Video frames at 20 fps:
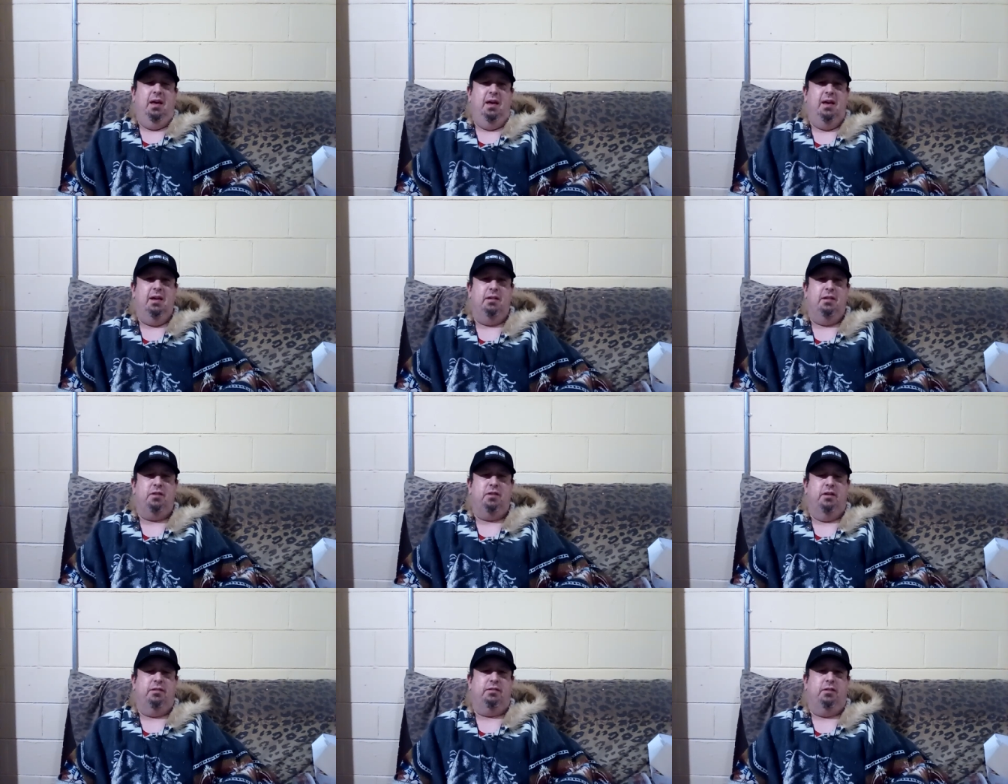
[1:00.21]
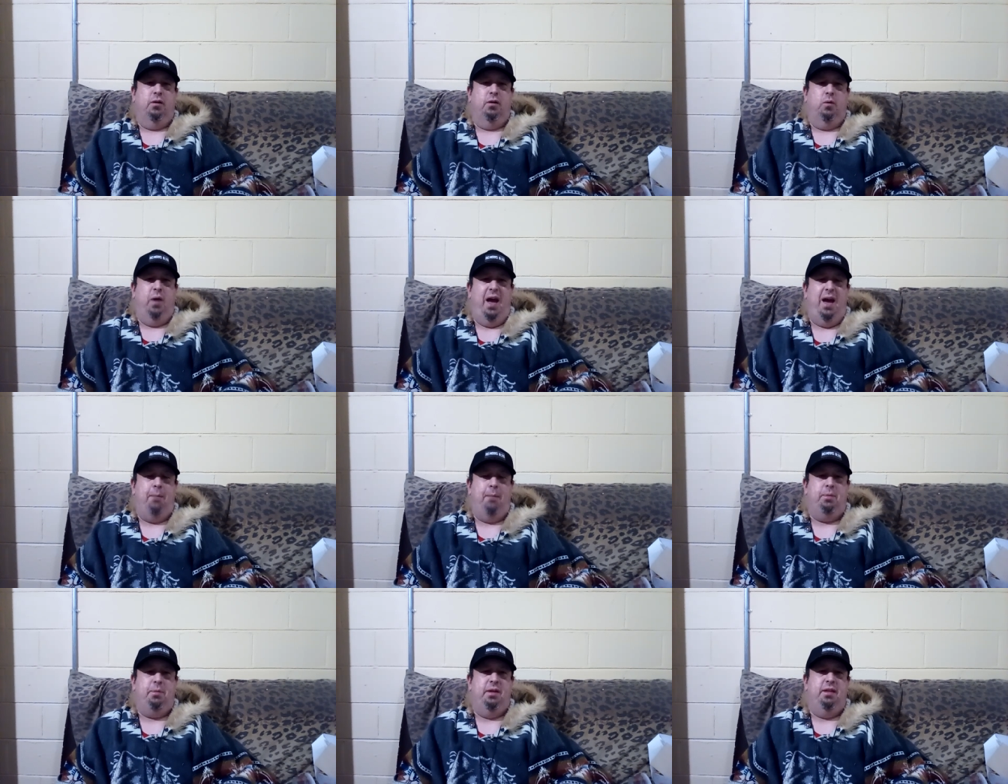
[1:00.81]
it just so
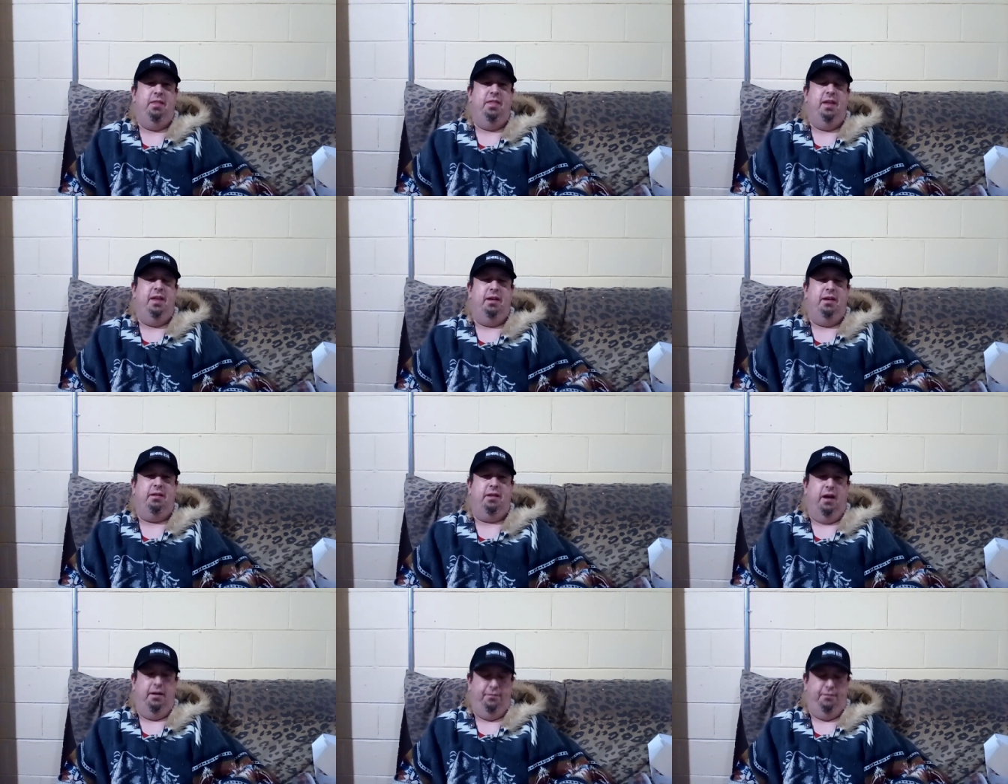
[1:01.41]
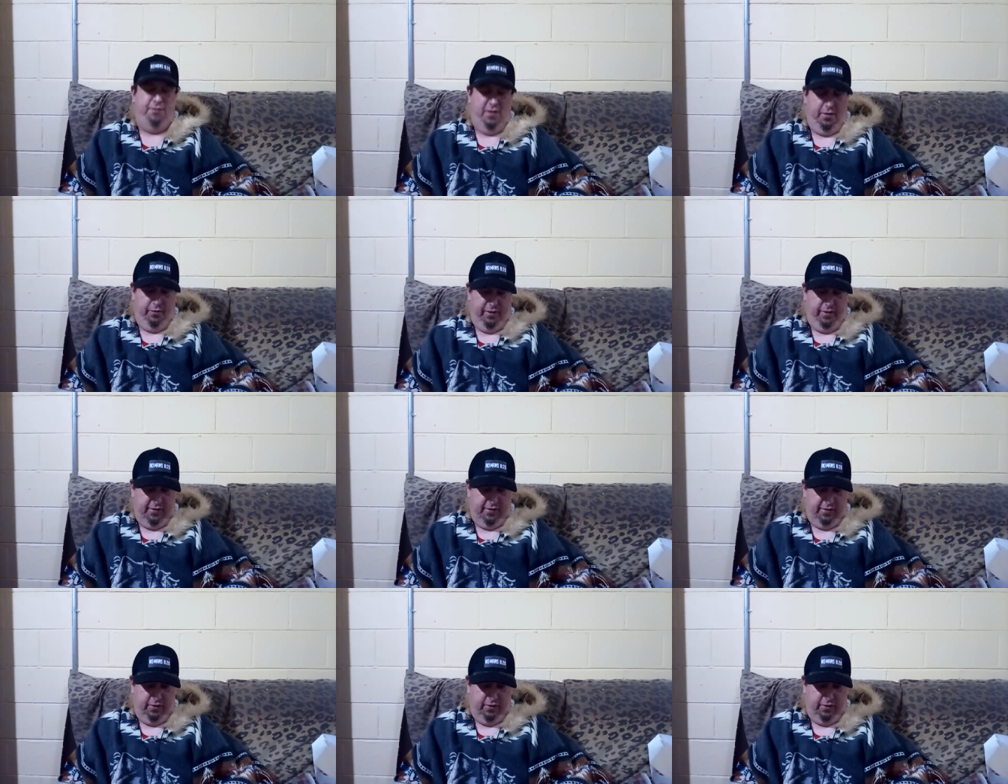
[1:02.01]
happened that I felt this